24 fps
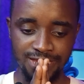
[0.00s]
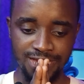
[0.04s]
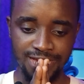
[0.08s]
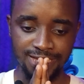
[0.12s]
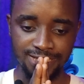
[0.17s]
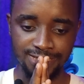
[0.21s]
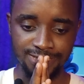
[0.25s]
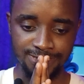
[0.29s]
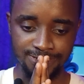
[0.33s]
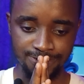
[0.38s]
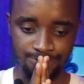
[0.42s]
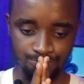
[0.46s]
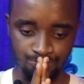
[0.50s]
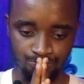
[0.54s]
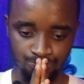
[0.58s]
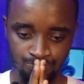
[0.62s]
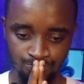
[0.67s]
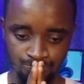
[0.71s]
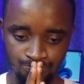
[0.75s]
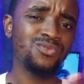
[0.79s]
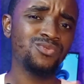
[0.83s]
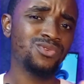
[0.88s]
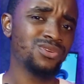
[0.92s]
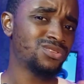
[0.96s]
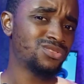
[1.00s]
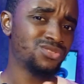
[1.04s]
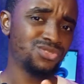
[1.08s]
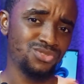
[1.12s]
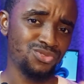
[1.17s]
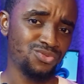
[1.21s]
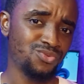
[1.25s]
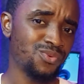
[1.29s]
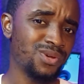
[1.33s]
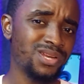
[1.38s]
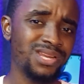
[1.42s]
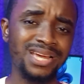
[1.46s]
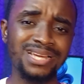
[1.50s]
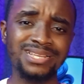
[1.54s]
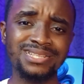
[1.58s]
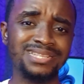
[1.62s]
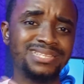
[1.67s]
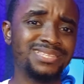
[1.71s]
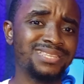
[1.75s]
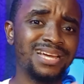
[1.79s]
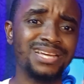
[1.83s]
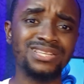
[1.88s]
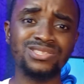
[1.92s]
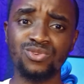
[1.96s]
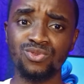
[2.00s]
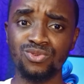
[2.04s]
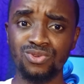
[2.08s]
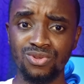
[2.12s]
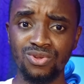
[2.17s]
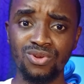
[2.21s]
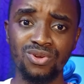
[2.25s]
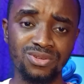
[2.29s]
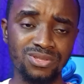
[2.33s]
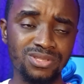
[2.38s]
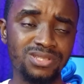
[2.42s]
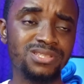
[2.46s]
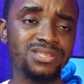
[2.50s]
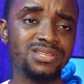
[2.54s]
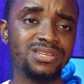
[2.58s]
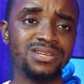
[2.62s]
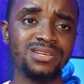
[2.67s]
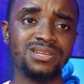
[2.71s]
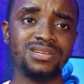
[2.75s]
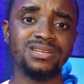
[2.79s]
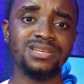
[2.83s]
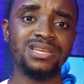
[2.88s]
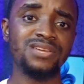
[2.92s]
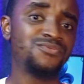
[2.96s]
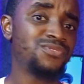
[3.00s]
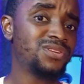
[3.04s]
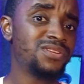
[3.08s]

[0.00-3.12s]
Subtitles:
that whatever you want to do, whether it's a task or not,